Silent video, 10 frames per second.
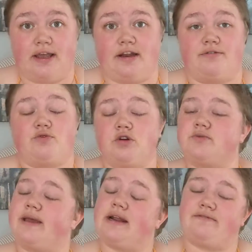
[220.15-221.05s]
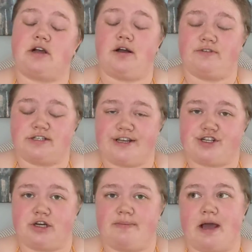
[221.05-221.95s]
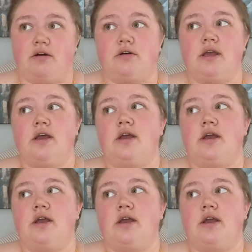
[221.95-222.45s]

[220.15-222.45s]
And of course we could have a conversation about